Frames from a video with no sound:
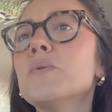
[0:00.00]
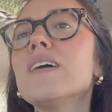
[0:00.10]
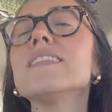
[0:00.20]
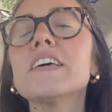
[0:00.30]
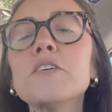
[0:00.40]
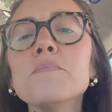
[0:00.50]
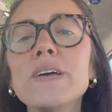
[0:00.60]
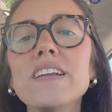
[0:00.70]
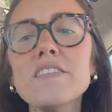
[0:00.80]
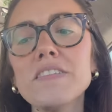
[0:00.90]
a little
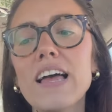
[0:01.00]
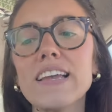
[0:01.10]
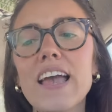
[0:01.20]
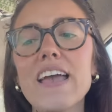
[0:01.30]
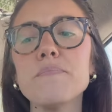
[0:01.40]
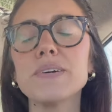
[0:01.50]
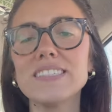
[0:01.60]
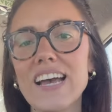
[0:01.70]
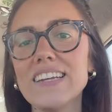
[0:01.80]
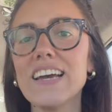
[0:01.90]
bit of like a
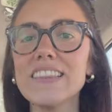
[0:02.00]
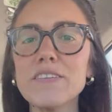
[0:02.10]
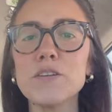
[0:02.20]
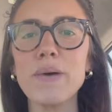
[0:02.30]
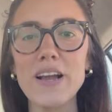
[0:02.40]
pretend I live in my